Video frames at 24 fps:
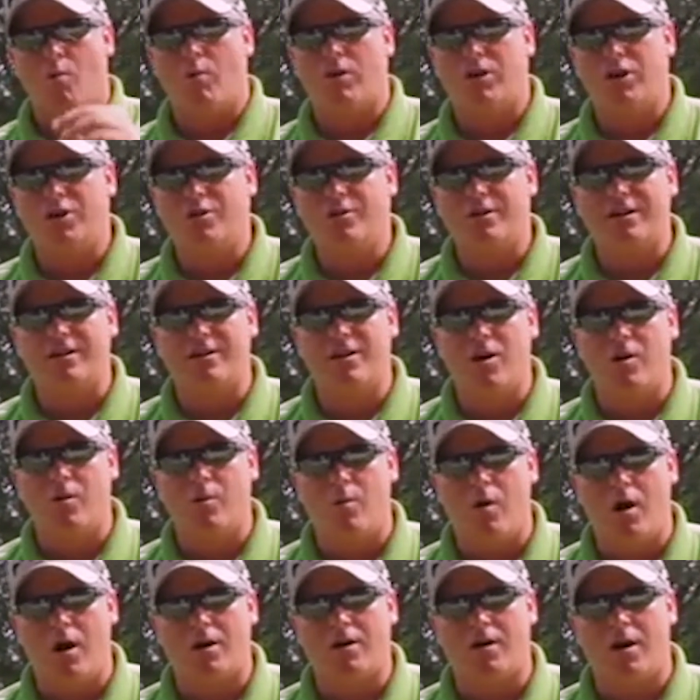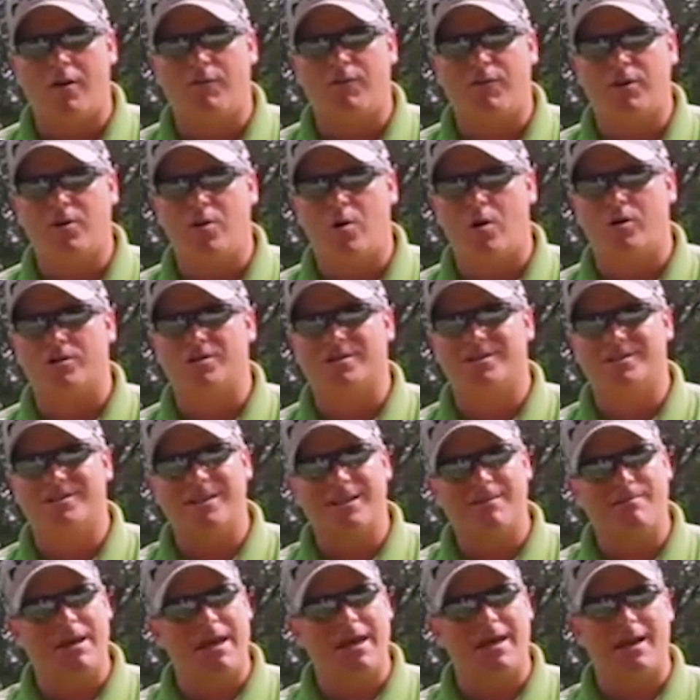When you can go walk off the course
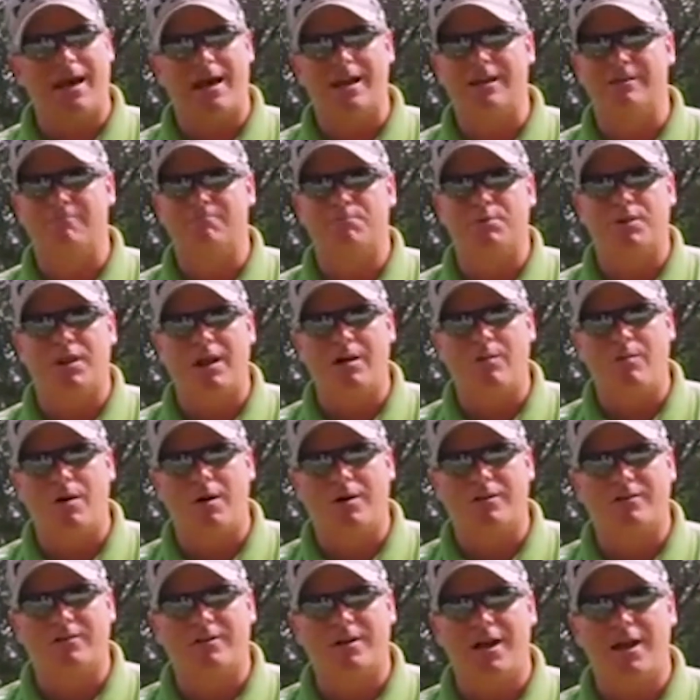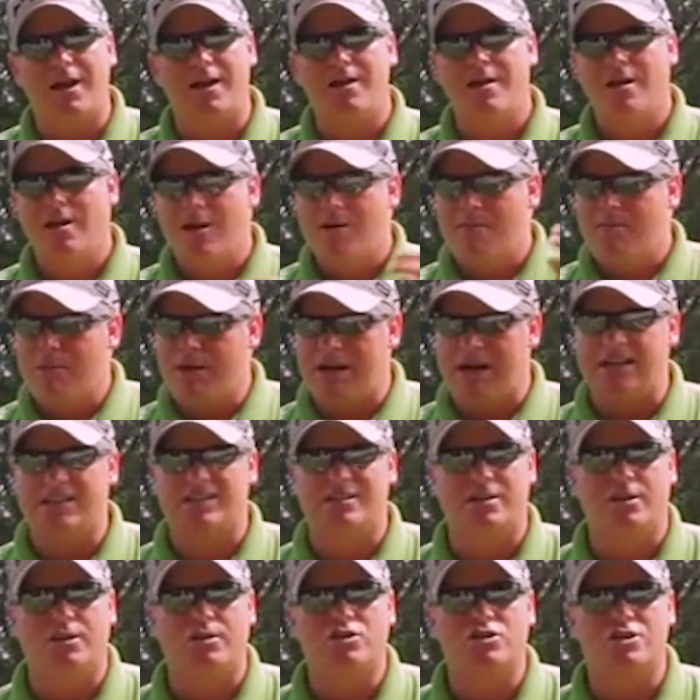and say, man, I didn't play well today, but
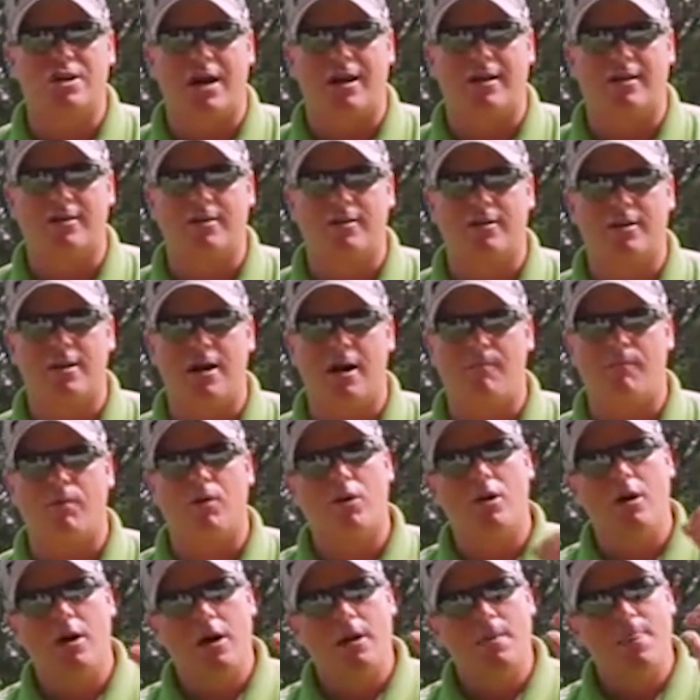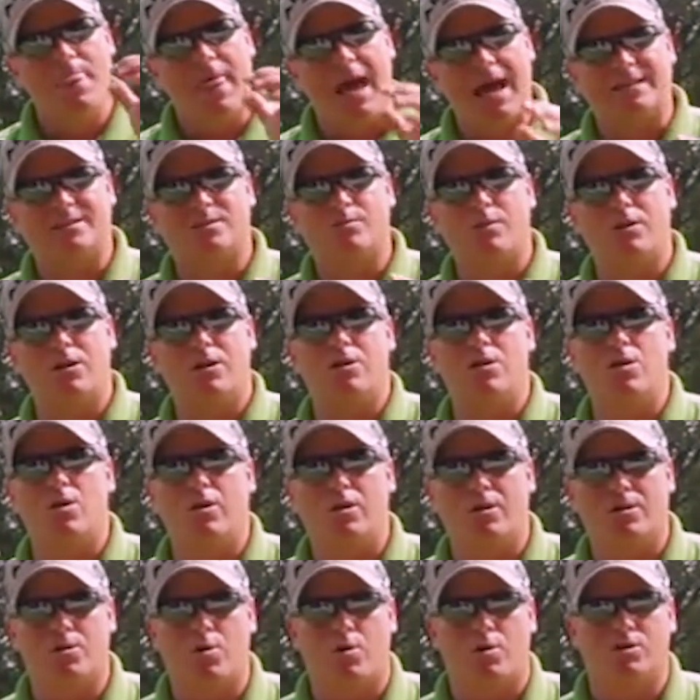I still shot a good number, that's when you
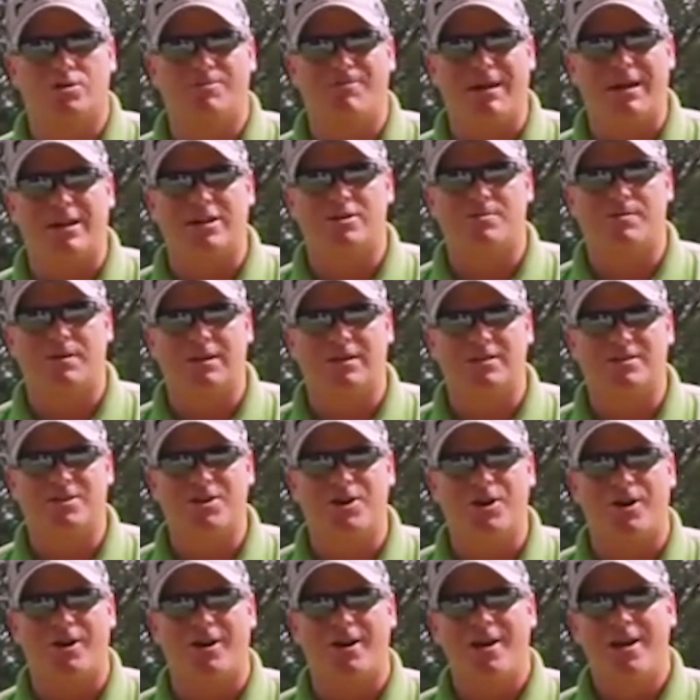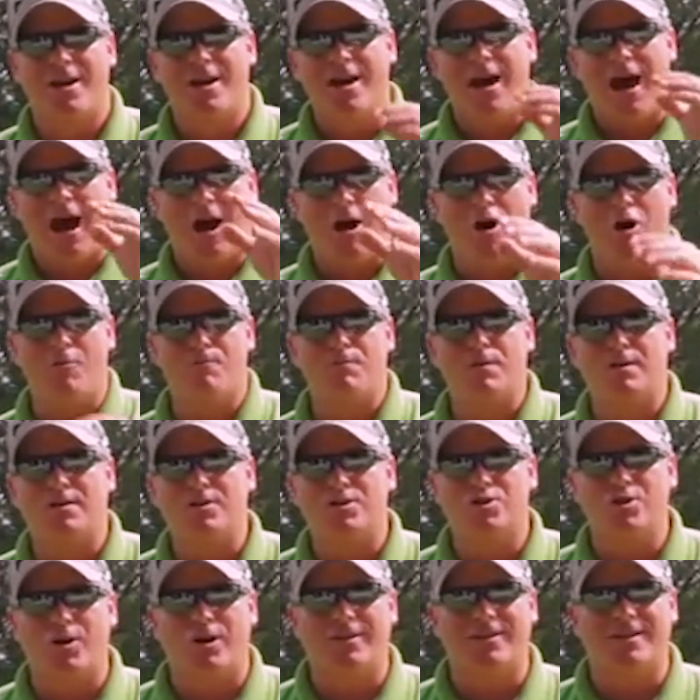know your course management is good. I hope
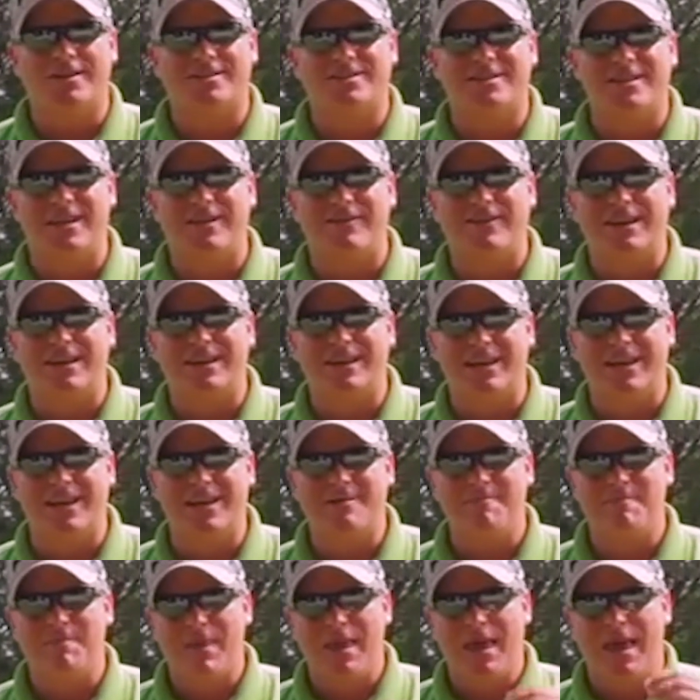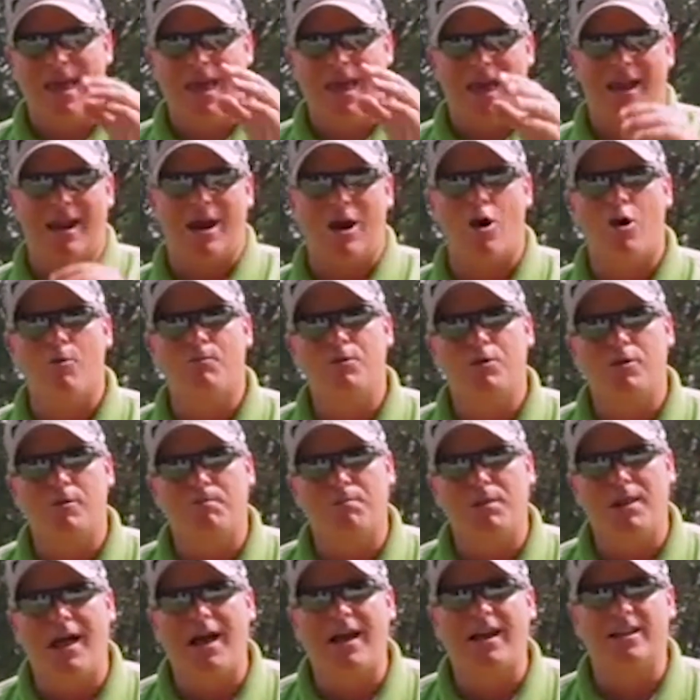you enjoyed this DVD, and I hope
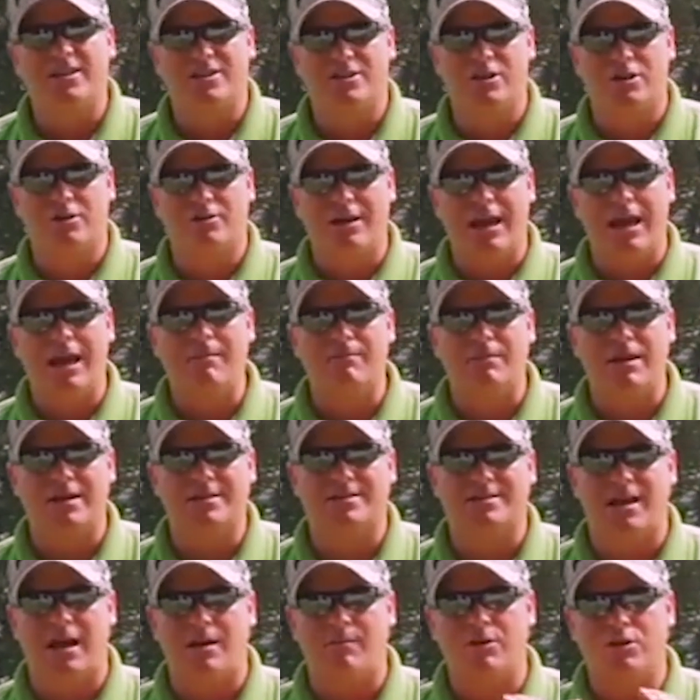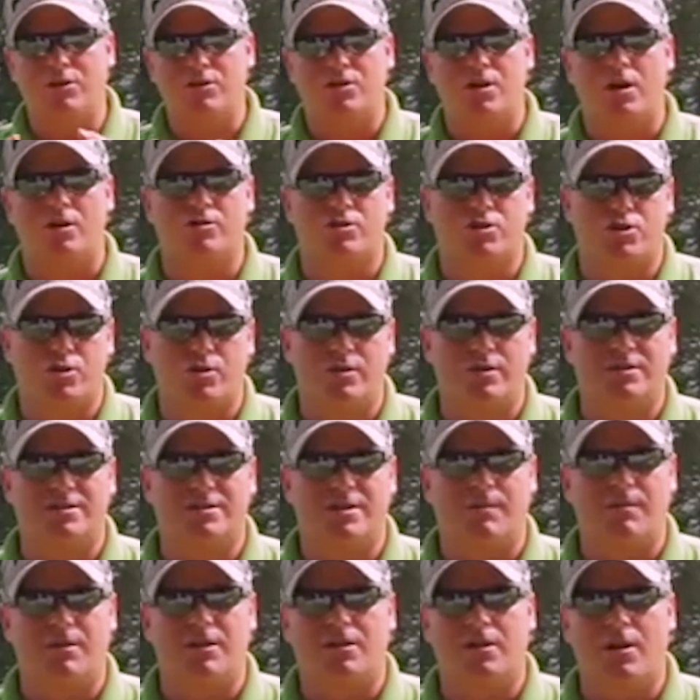you apply it to your game next time and you start
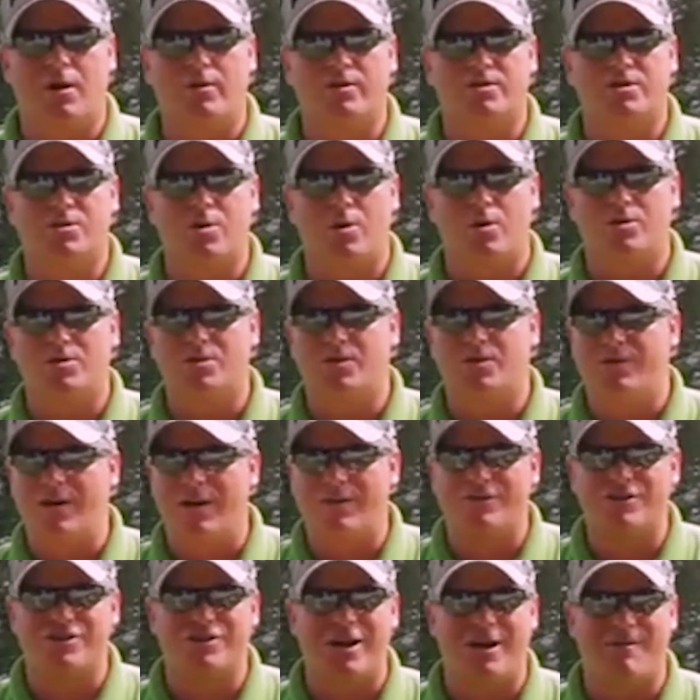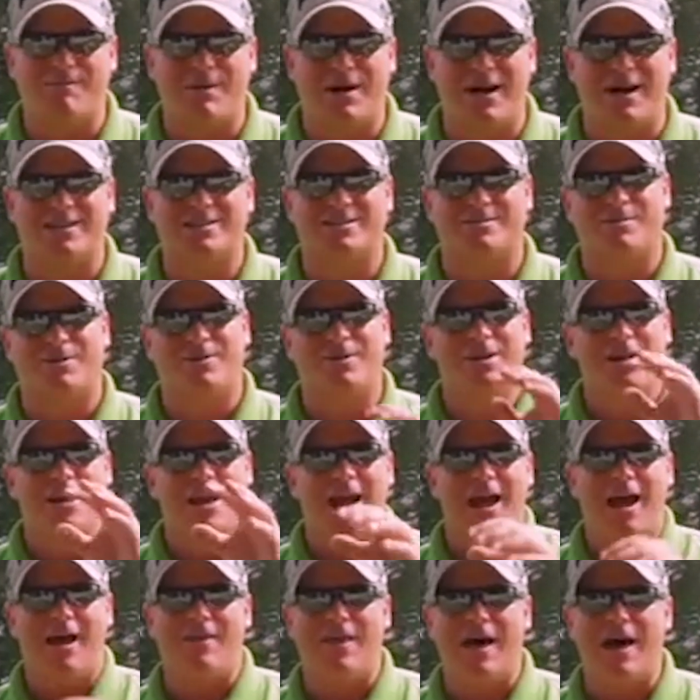shooting some of the lowest scores you've ever shot possible,
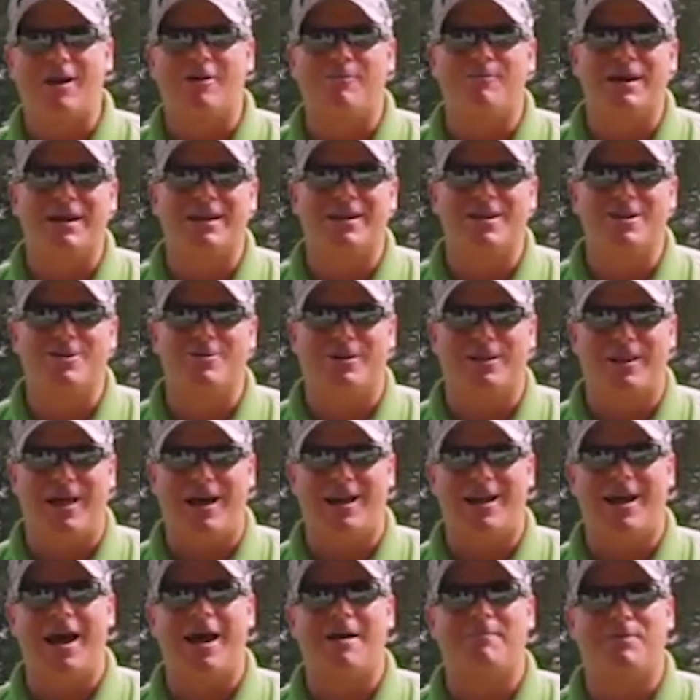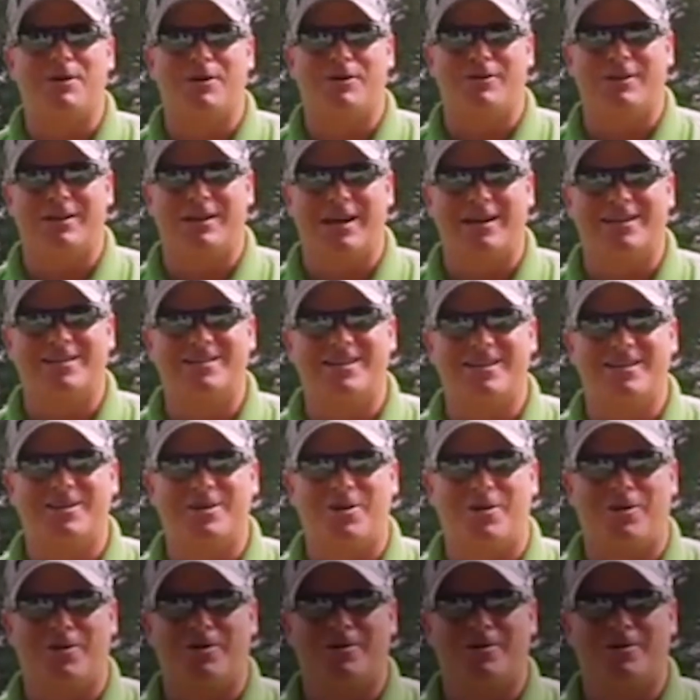and that'll make you a lot happier in the 19th